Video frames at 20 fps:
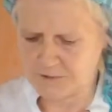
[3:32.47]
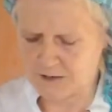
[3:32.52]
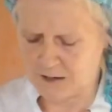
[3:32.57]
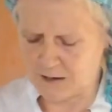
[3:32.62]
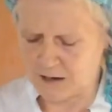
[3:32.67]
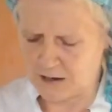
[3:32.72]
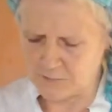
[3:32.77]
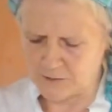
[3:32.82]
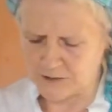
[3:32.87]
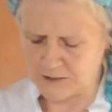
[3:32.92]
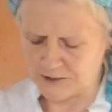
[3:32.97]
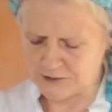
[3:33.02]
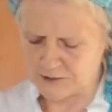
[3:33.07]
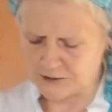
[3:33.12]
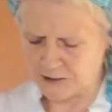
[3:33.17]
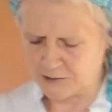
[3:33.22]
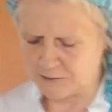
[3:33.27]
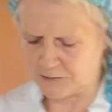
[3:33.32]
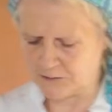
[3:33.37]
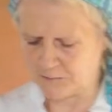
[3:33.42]
I want to
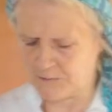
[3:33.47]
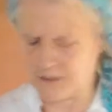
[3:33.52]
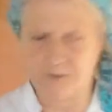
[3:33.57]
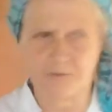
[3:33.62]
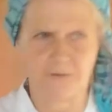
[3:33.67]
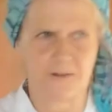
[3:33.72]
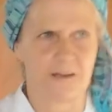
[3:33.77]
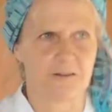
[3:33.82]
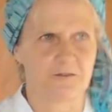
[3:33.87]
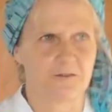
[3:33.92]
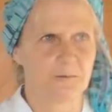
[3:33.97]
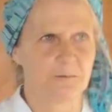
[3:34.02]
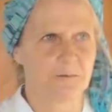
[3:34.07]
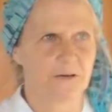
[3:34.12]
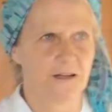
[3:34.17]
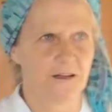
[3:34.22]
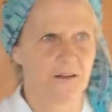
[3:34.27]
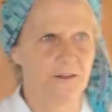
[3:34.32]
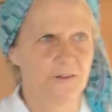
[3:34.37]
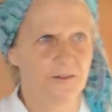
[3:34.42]
show you one of my favorite
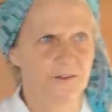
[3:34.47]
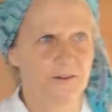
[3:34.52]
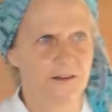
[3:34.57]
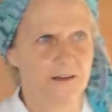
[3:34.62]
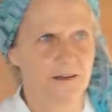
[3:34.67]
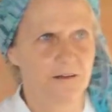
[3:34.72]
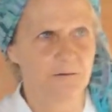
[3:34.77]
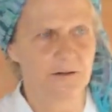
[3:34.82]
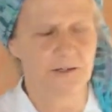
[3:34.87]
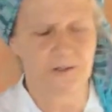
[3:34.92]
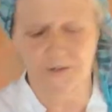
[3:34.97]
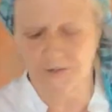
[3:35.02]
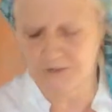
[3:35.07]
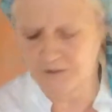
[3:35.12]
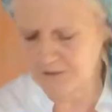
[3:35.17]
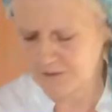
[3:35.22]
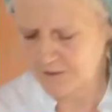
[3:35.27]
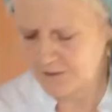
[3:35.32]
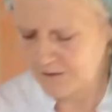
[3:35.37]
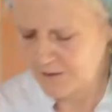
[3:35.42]
plants here, which
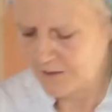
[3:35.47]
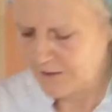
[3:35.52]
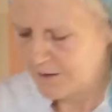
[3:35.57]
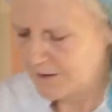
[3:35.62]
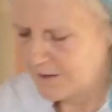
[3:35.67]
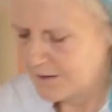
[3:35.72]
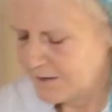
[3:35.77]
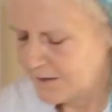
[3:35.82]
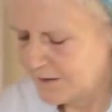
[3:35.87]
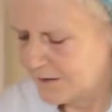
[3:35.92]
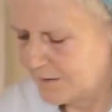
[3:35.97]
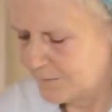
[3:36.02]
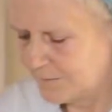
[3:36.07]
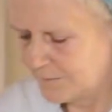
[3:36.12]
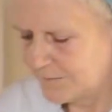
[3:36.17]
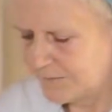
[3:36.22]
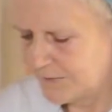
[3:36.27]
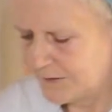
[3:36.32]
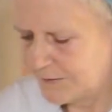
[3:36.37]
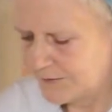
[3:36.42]

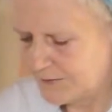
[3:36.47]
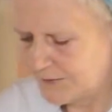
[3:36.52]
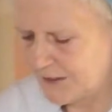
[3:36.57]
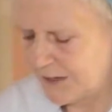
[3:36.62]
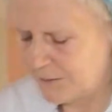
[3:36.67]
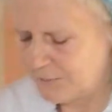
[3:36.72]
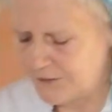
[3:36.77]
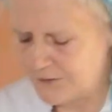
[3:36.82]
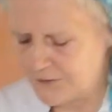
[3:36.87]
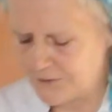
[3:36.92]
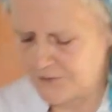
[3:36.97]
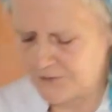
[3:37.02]
I was so happy to